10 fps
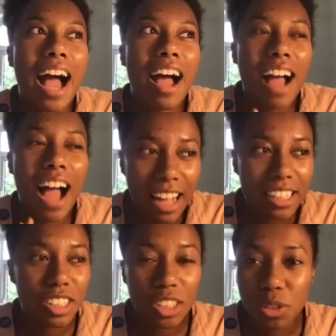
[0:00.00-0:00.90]
I
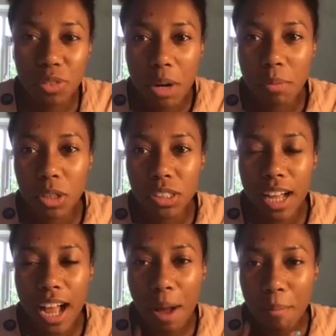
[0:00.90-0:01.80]
still very much
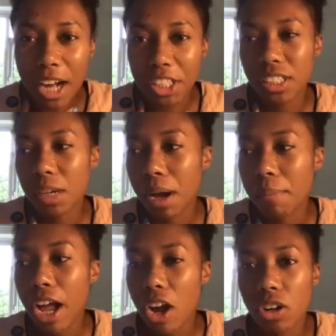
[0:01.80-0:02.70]
am passionate about
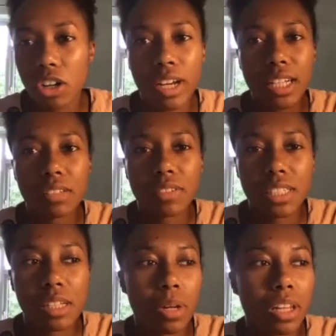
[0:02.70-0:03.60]
my own
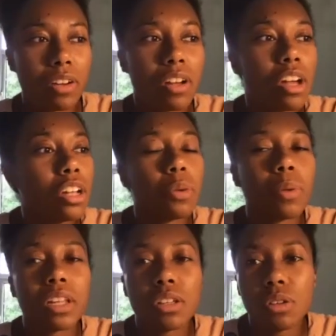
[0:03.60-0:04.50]
creativity, whether
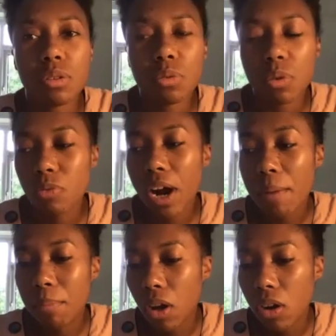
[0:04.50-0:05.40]
you write a
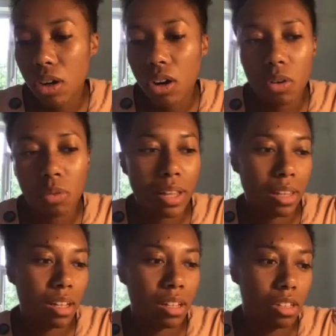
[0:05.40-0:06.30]
blog or
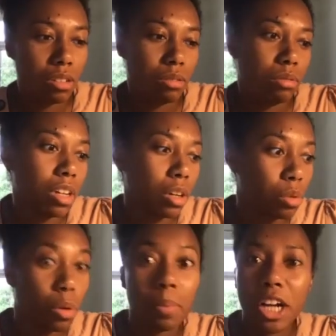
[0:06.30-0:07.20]
whether you're
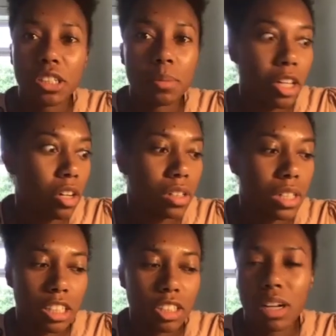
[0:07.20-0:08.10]
passionate about your own
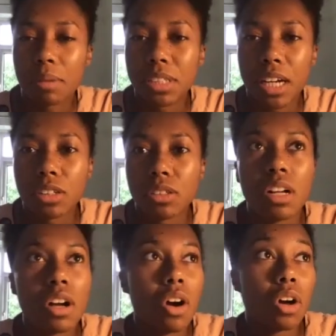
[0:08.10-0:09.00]
Instagram channel,
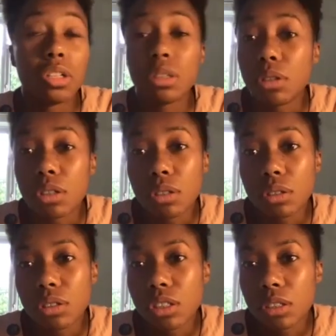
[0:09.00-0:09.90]
or you do a
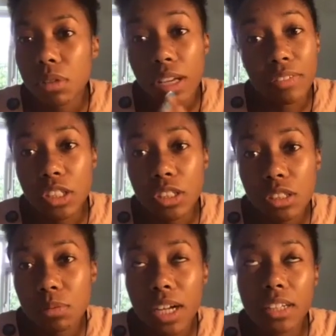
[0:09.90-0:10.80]
YouTube, or you have a
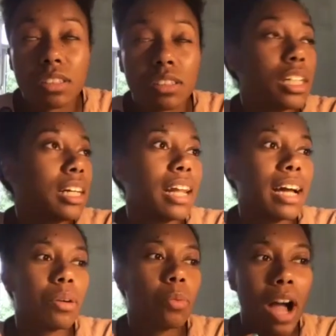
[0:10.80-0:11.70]
YouTube channel,
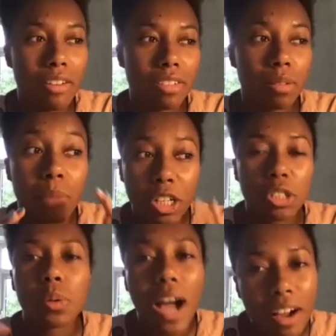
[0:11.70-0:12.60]
like whatever, make sure
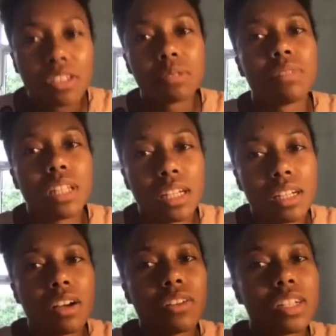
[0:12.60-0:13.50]
you have something
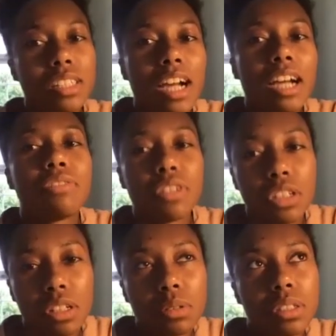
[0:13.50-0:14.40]
on the side for
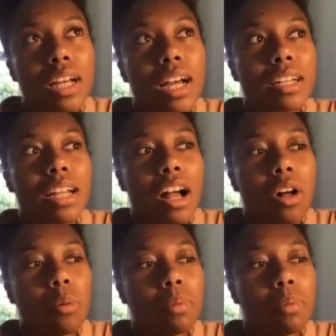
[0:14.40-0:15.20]
you so that can help